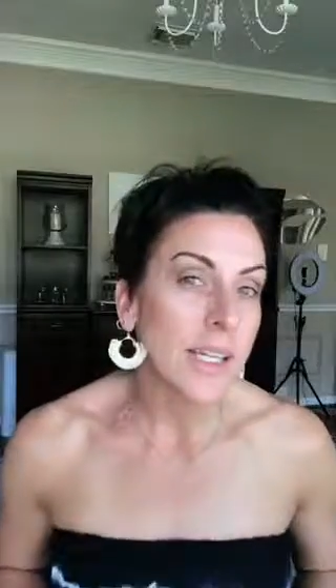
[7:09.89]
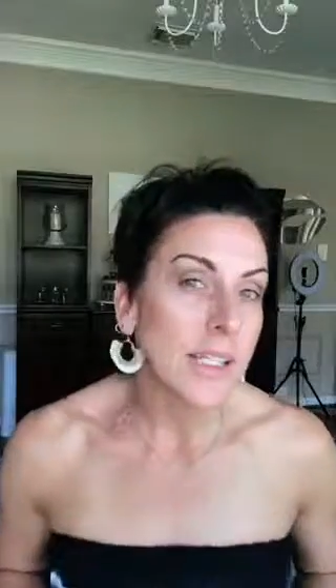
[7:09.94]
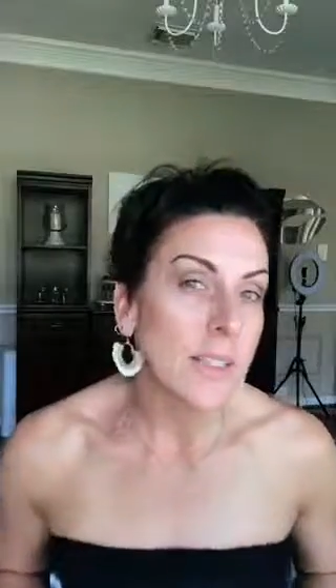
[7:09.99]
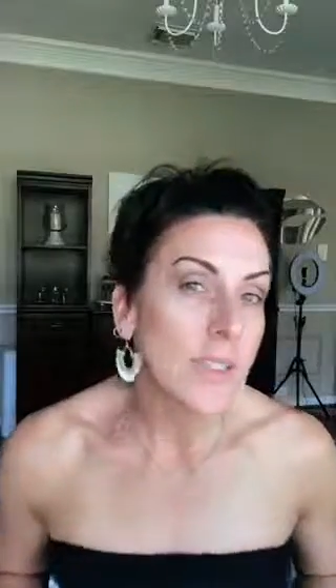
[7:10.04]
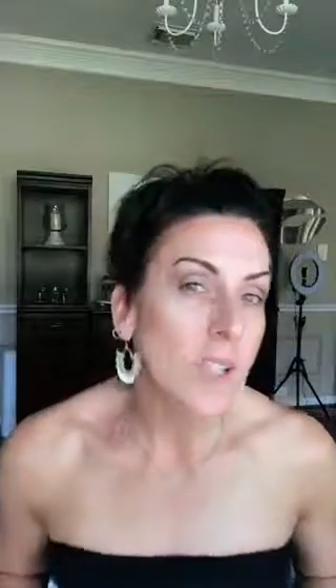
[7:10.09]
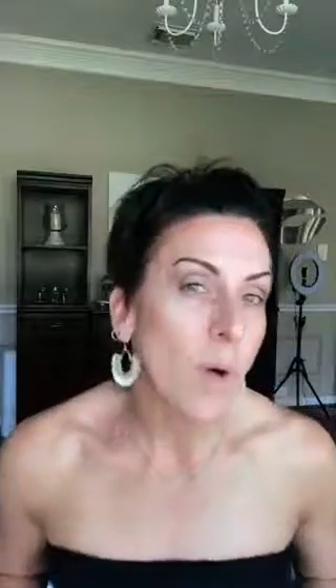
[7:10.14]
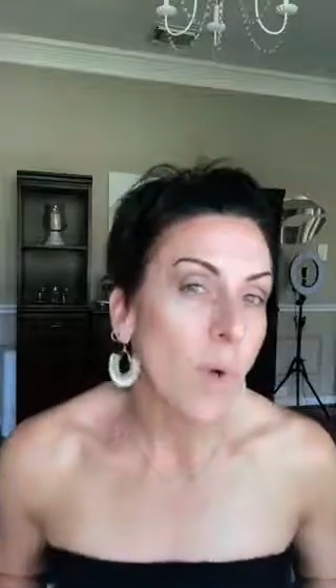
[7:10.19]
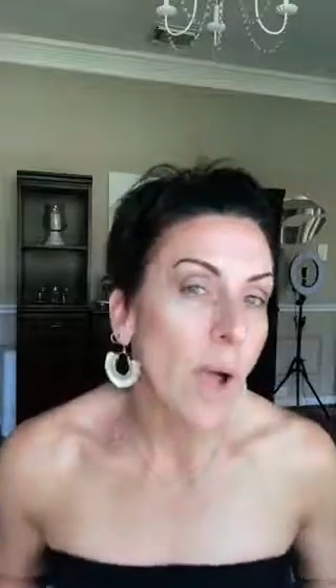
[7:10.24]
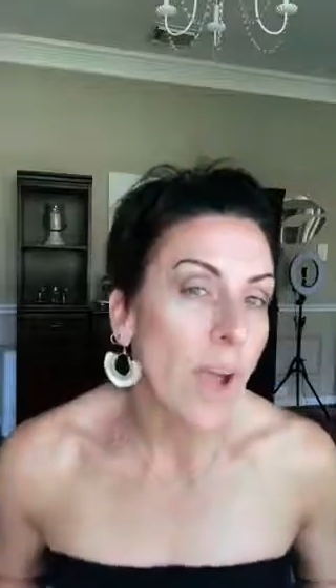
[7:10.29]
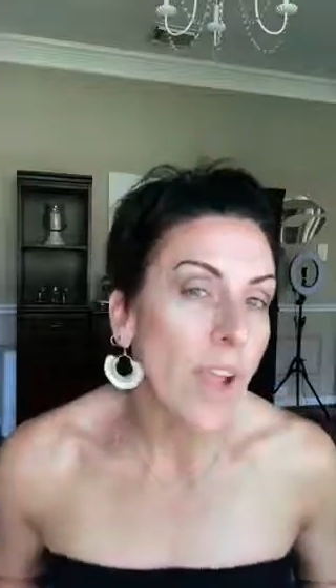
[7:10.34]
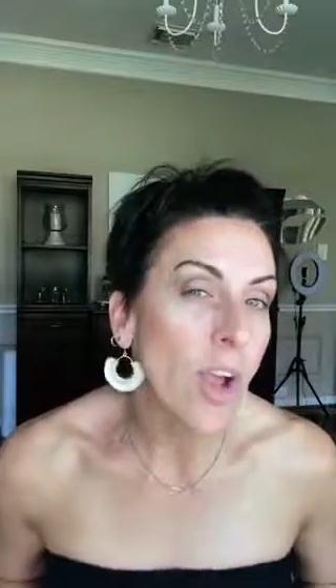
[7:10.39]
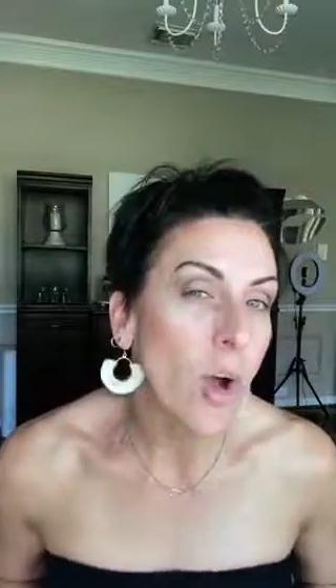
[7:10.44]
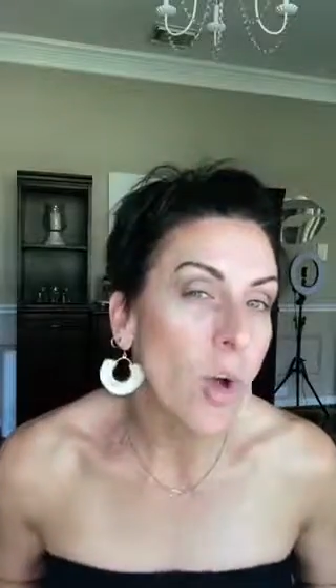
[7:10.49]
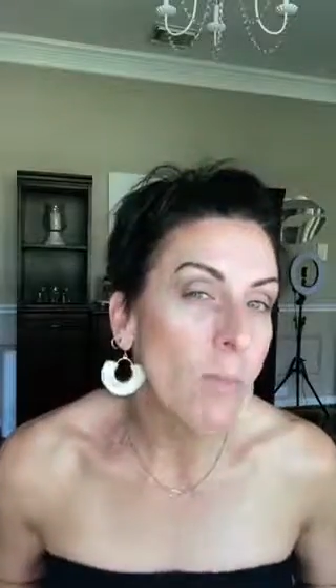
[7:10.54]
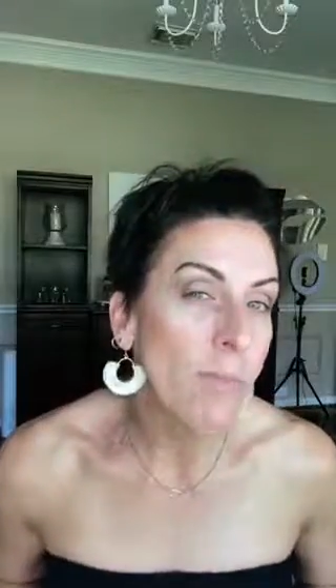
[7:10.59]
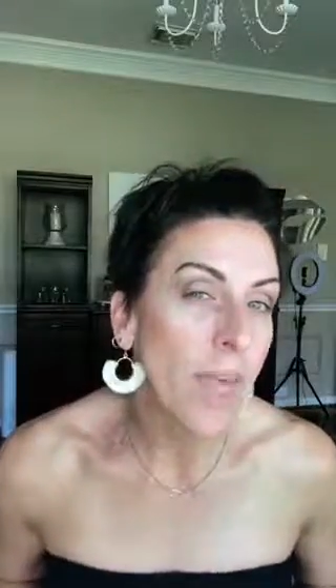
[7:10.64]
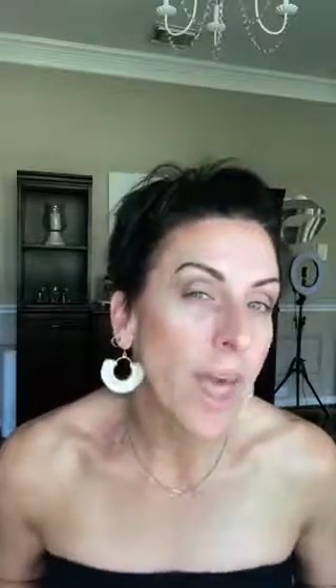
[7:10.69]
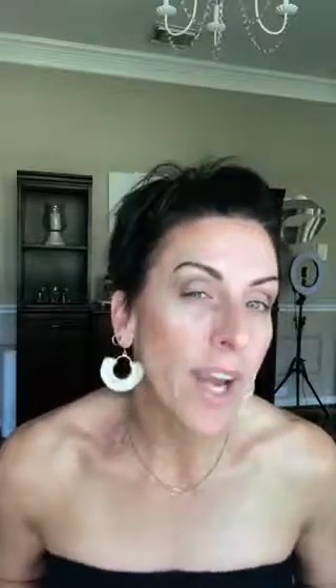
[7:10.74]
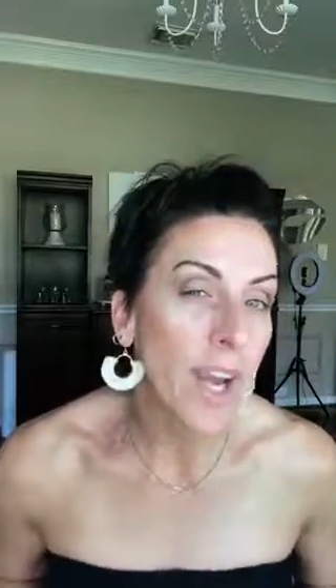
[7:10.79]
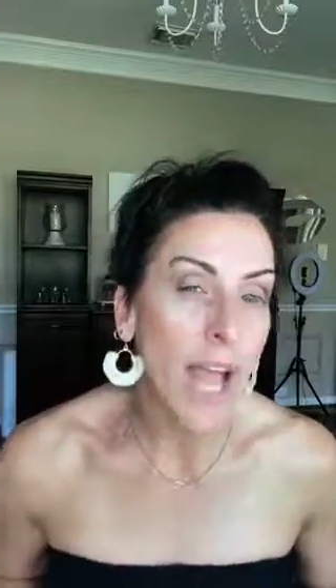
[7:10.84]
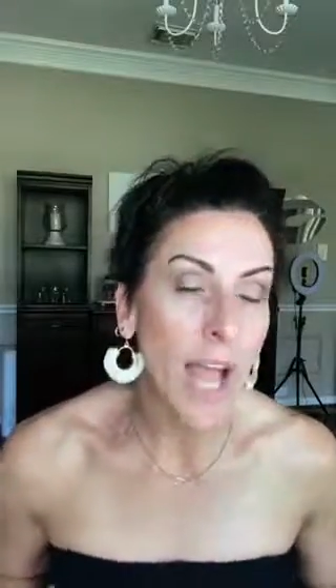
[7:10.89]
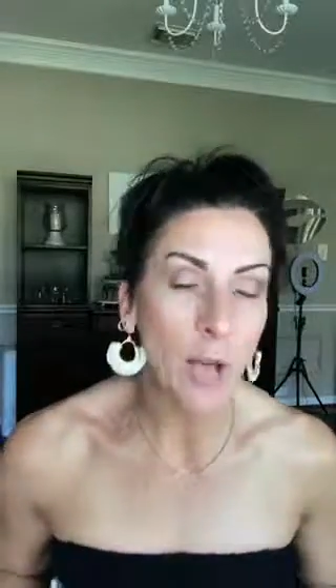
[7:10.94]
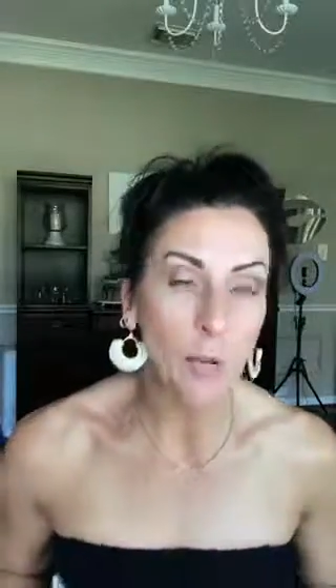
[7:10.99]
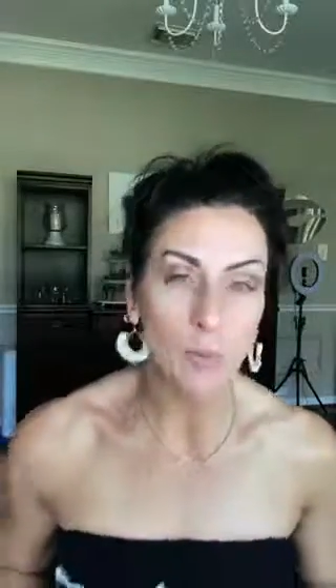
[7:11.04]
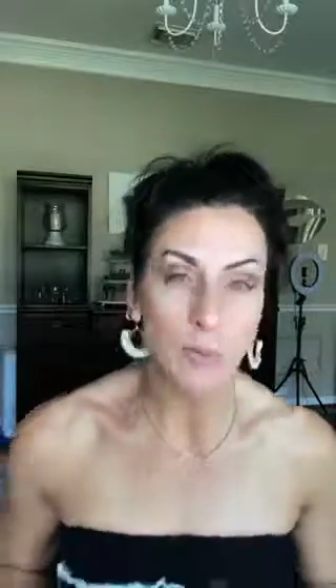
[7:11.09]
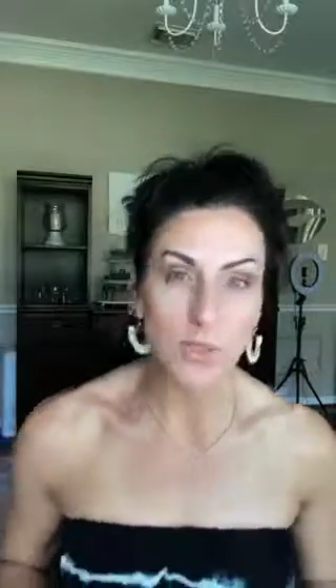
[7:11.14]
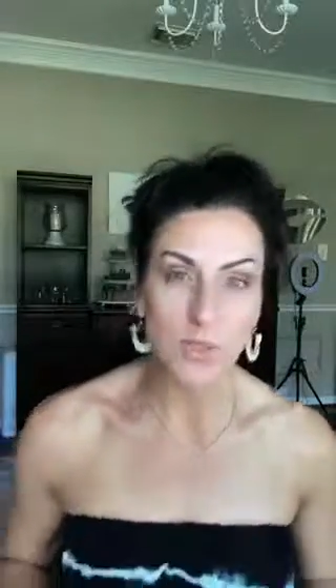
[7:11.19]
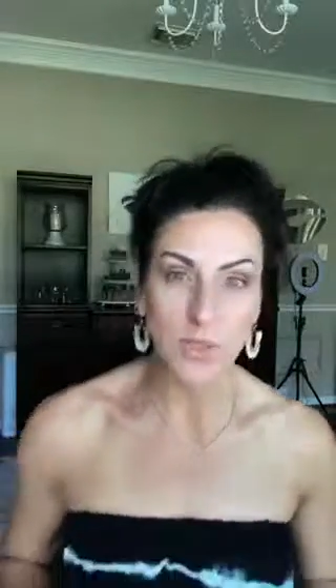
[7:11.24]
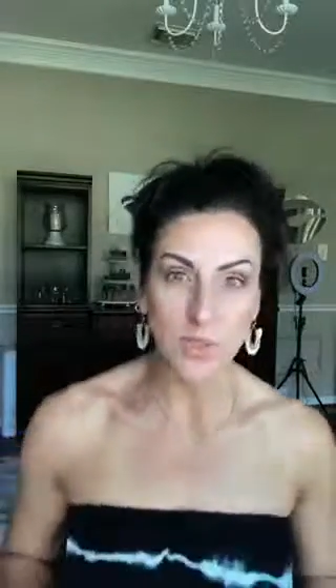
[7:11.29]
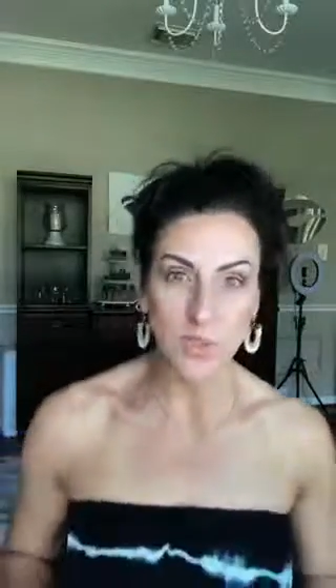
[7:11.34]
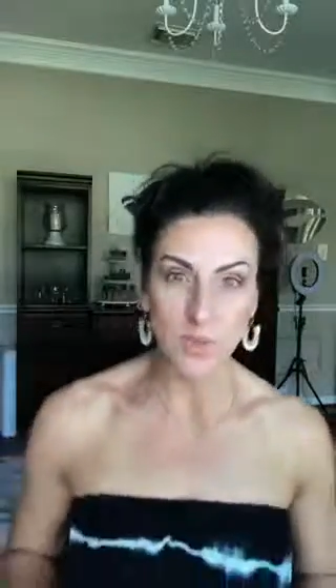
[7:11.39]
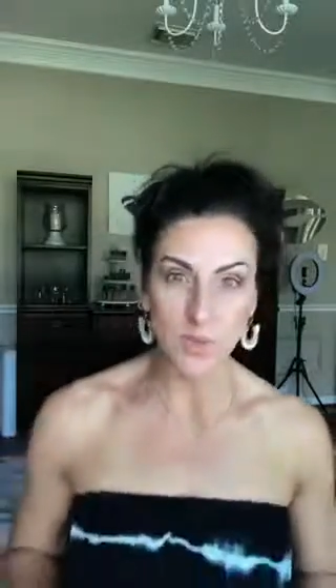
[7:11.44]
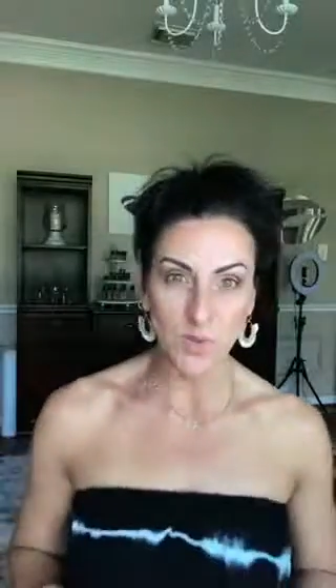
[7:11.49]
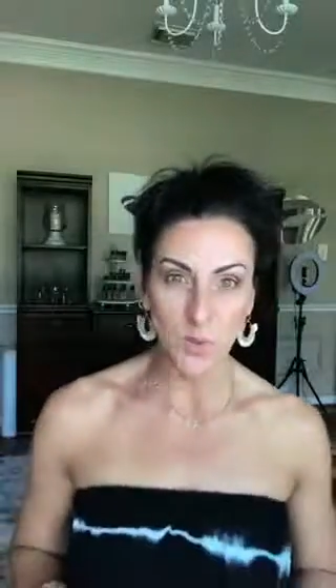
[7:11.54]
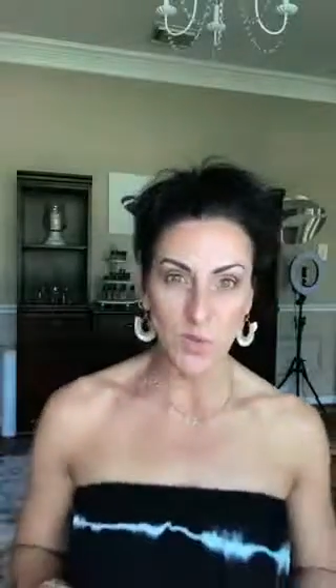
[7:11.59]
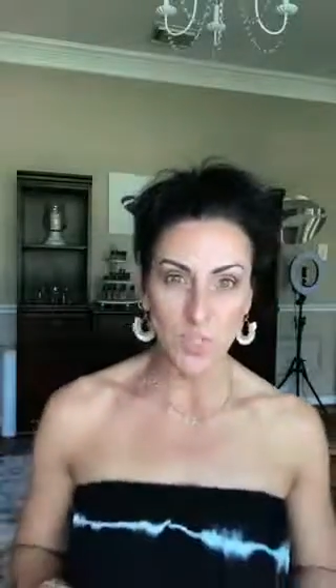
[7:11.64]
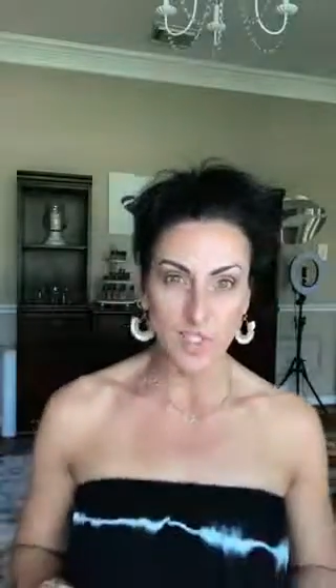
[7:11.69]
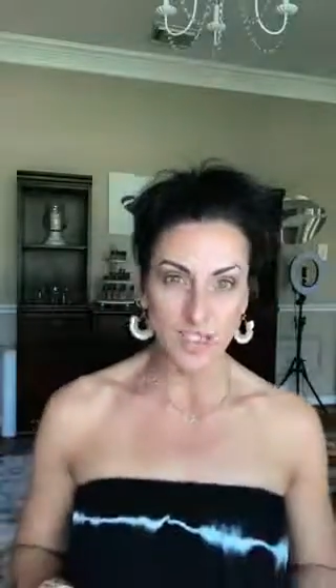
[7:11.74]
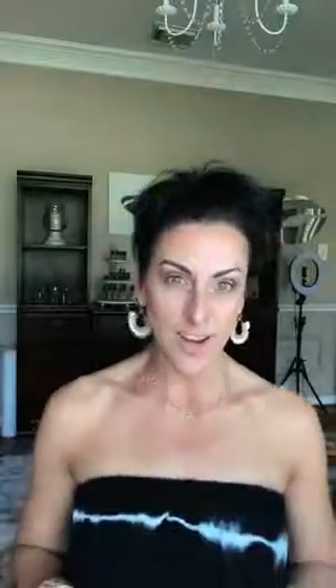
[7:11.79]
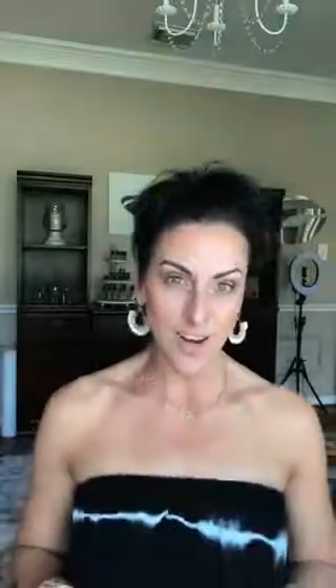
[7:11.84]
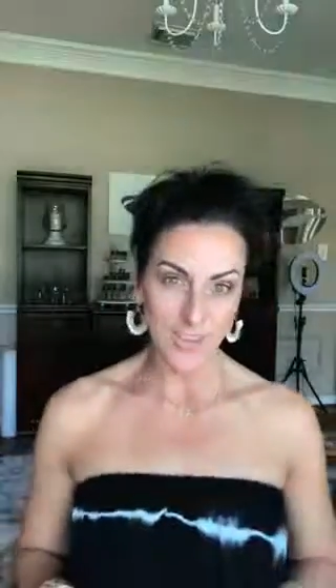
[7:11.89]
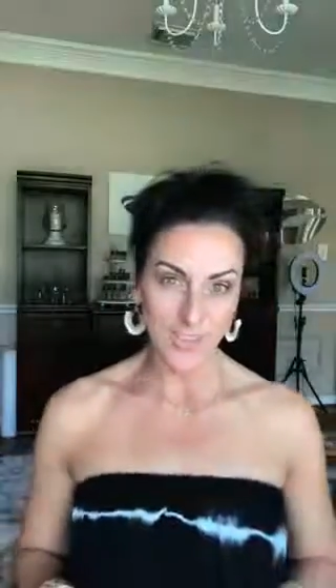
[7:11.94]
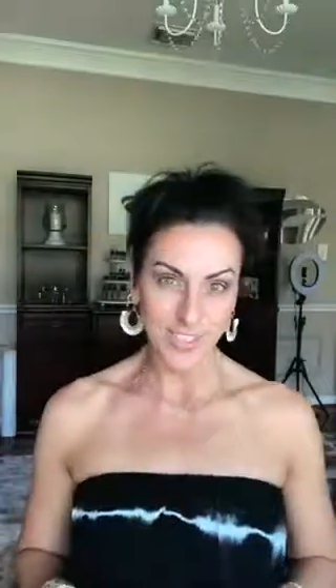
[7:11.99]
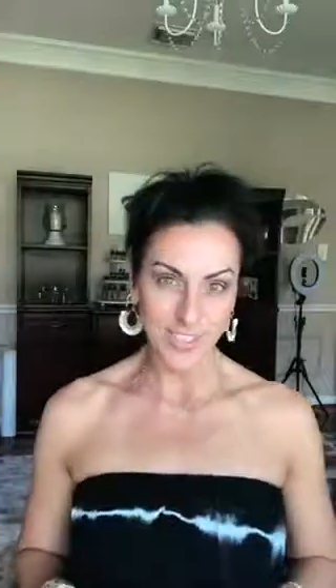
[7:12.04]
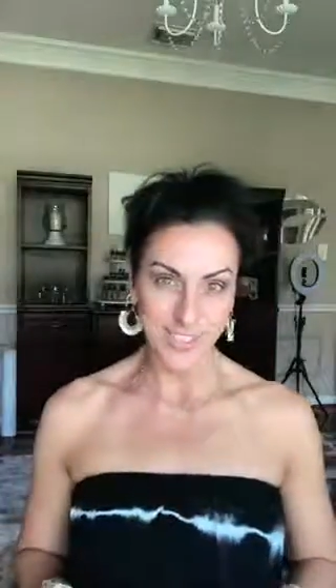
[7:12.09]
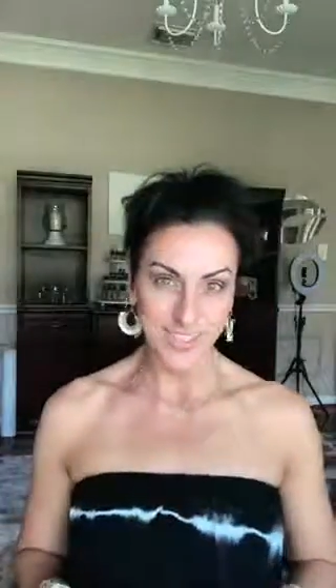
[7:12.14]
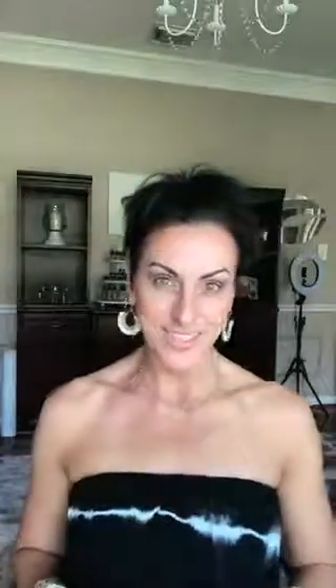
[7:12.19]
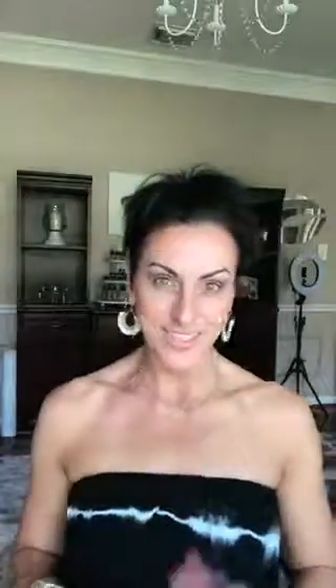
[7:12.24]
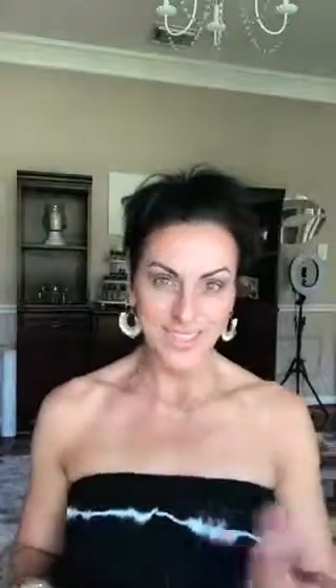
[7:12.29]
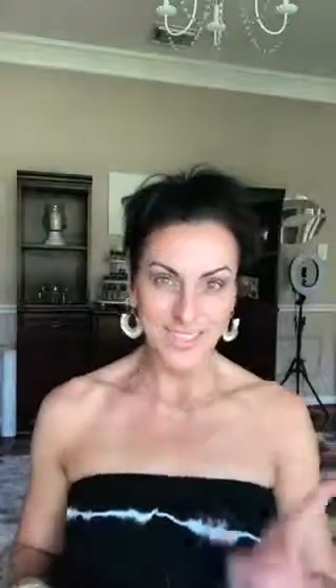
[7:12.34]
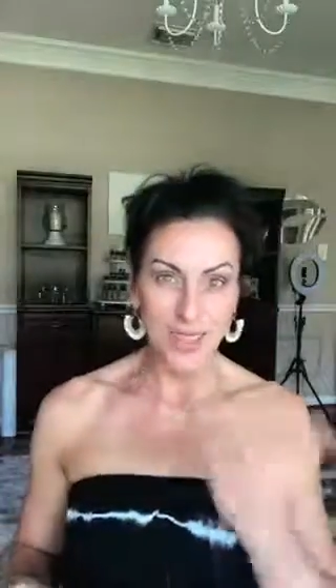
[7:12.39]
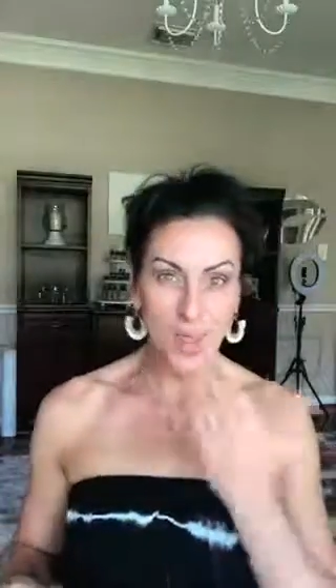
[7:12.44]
So I hope that helps, sweetheart.